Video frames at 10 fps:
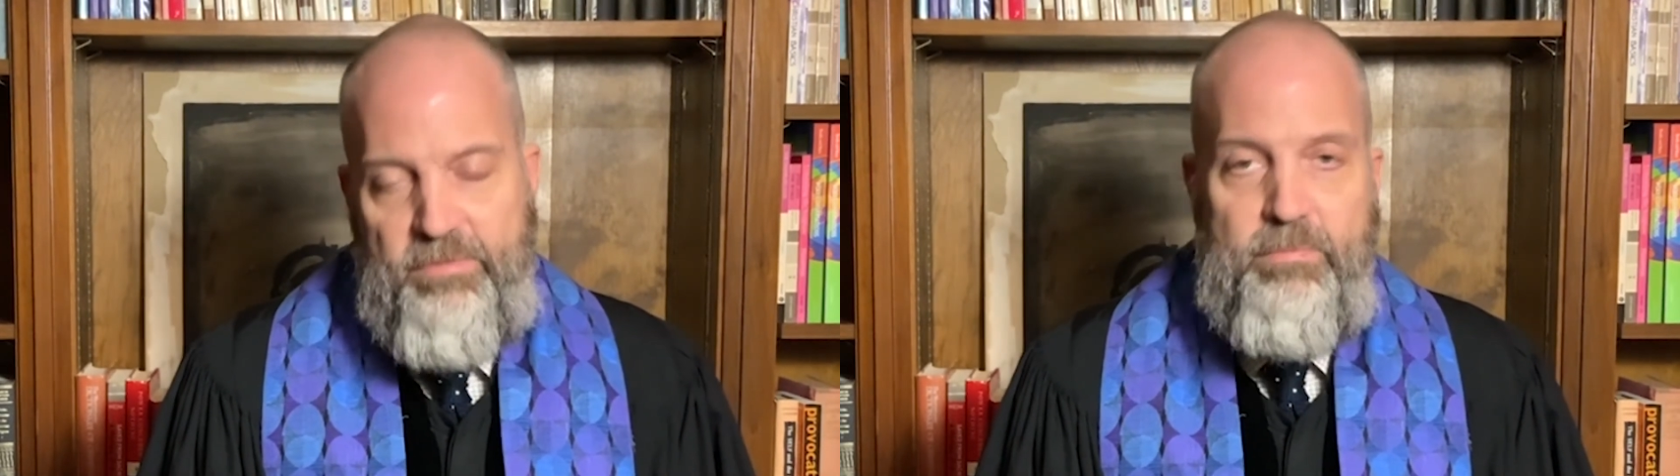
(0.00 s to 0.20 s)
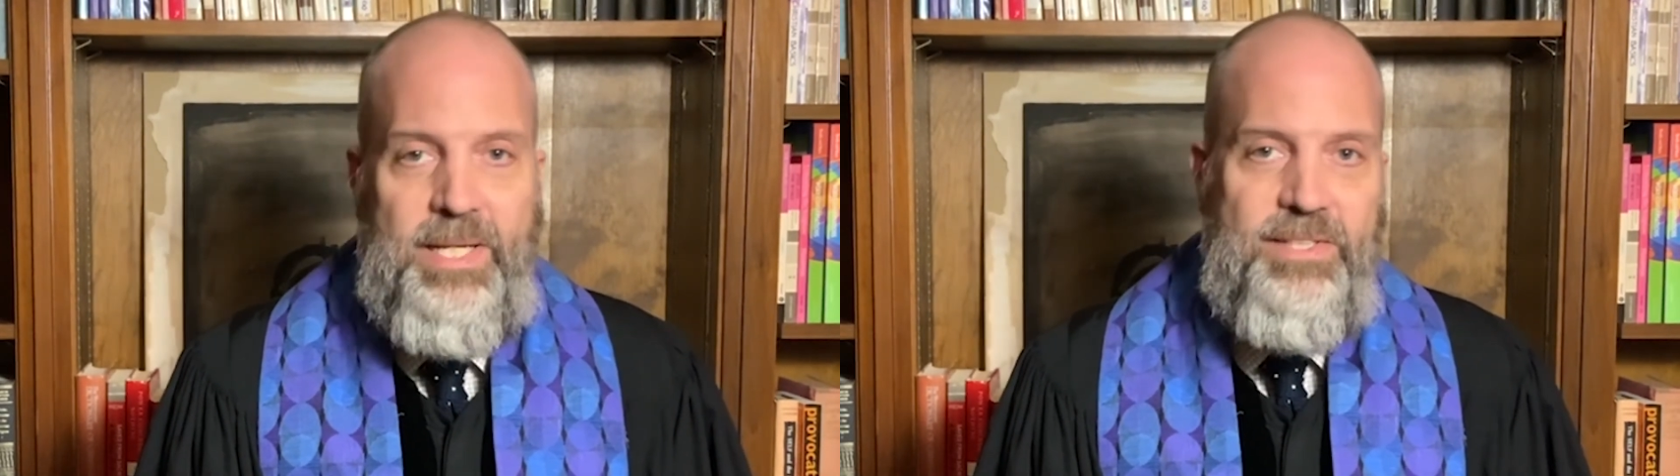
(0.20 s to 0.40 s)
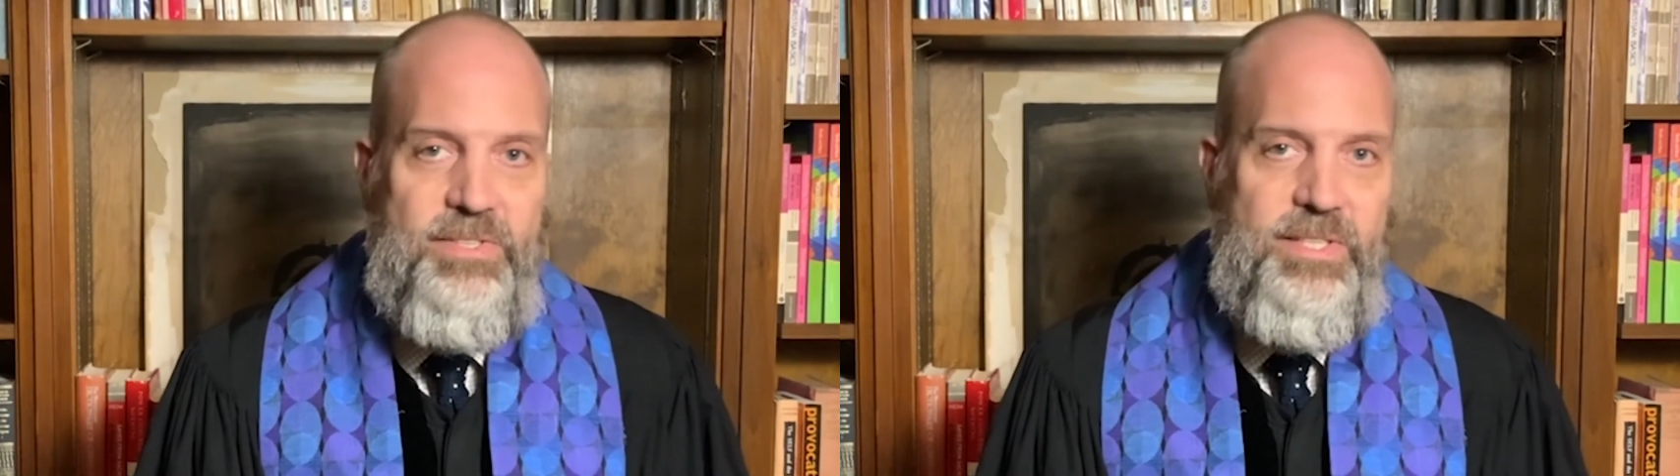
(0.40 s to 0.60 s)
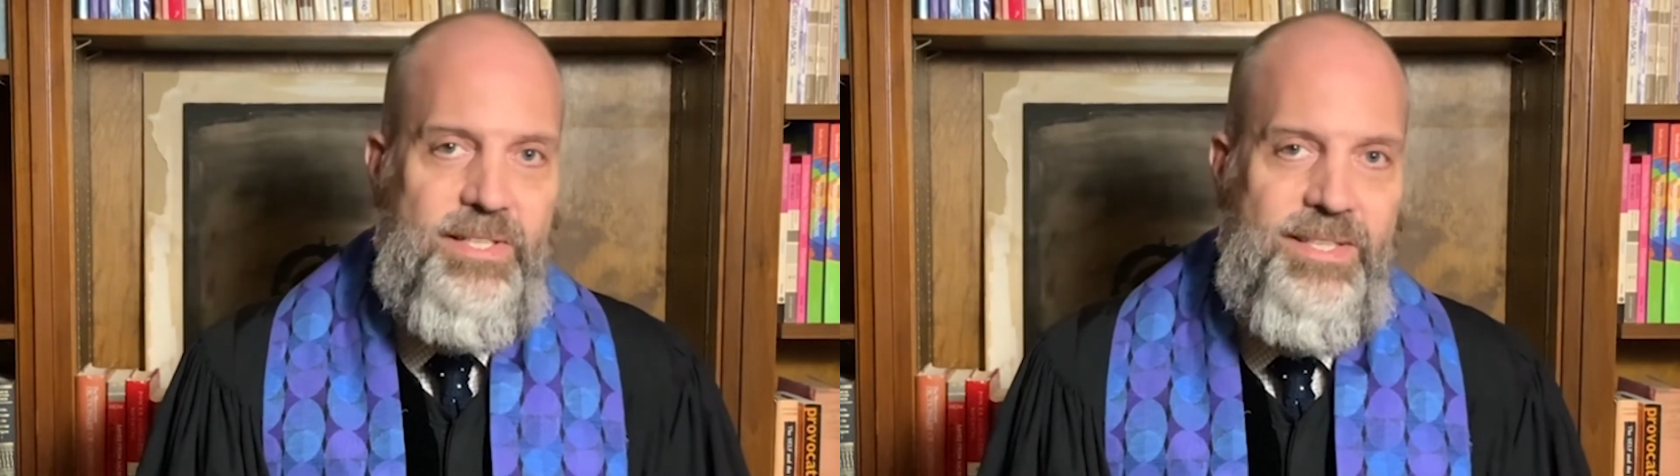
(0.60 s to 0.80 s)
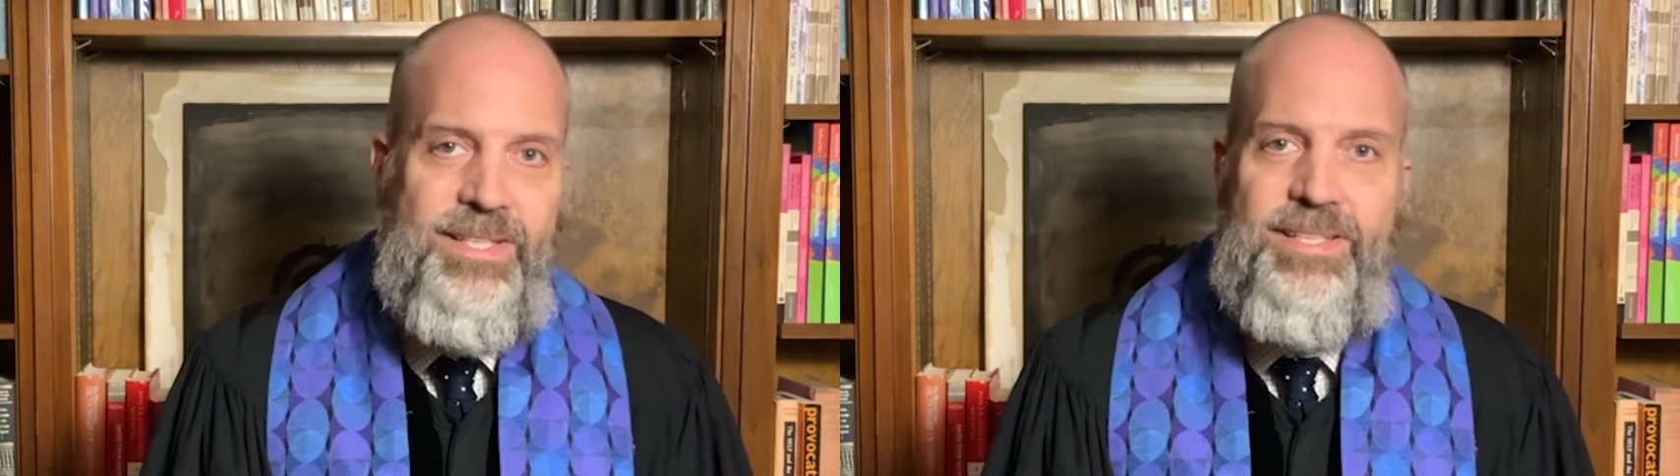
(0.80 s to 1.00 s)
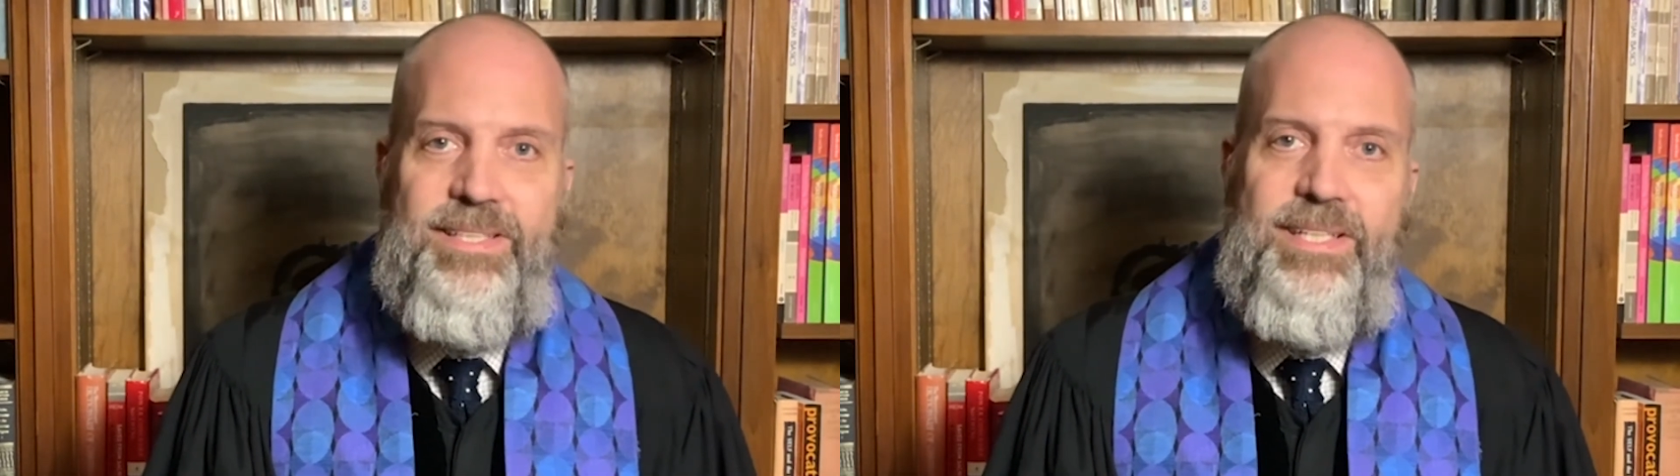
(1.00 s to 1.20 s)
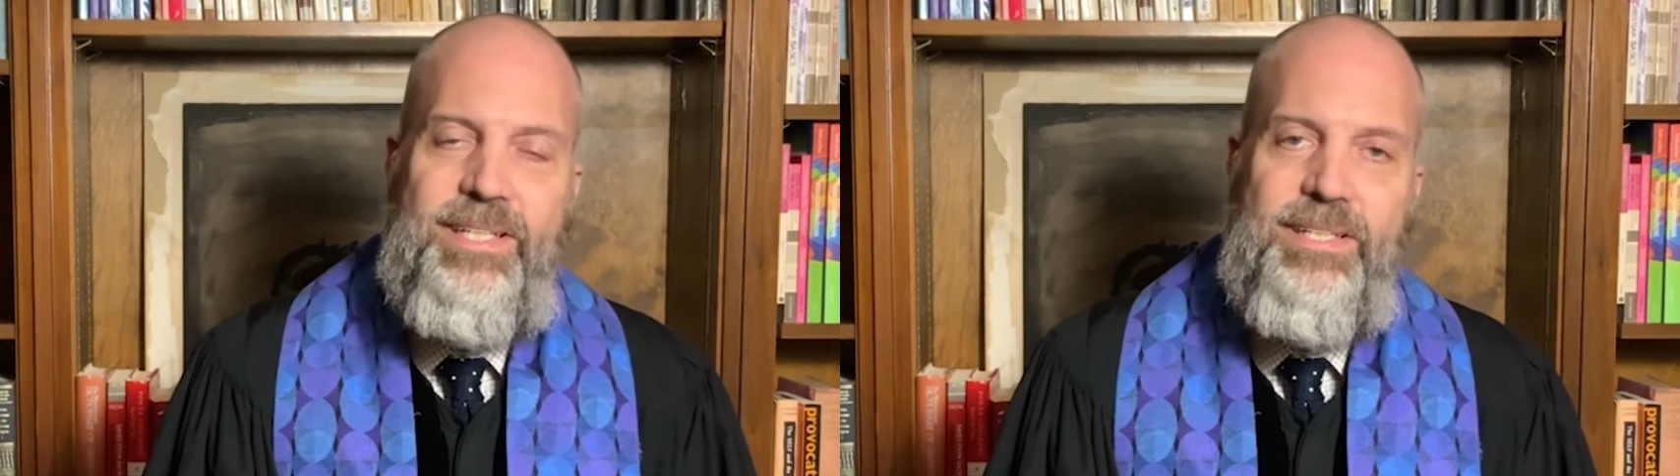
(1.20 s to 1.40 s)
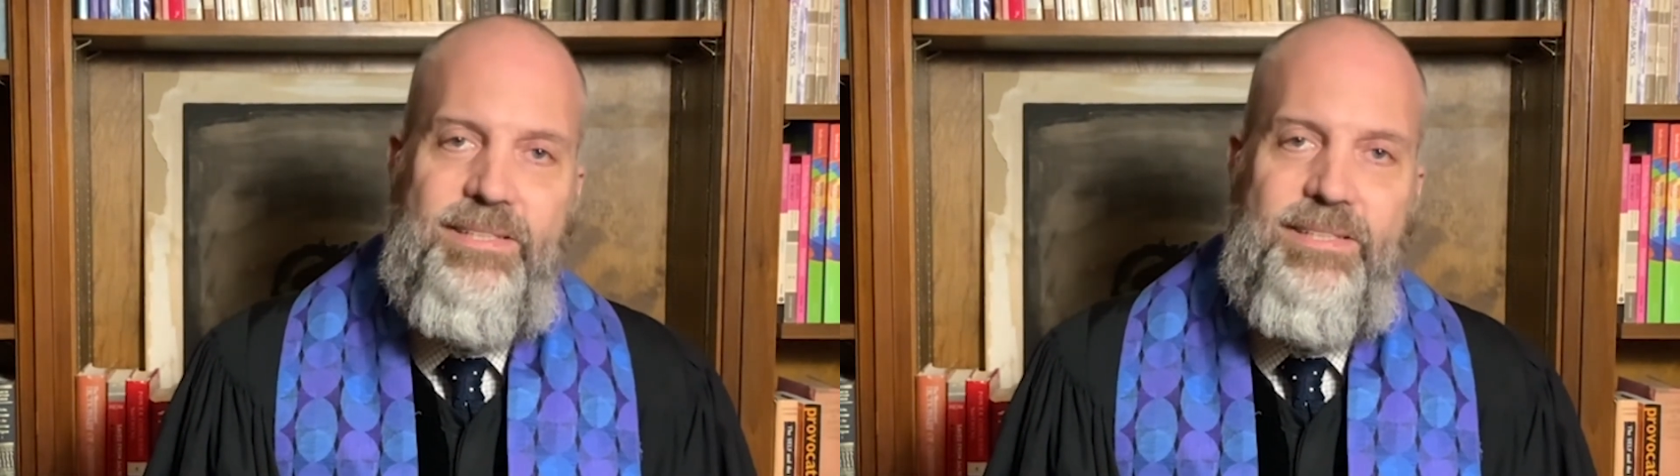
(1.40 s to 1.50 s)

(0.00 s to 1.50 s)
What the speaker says: masculinity,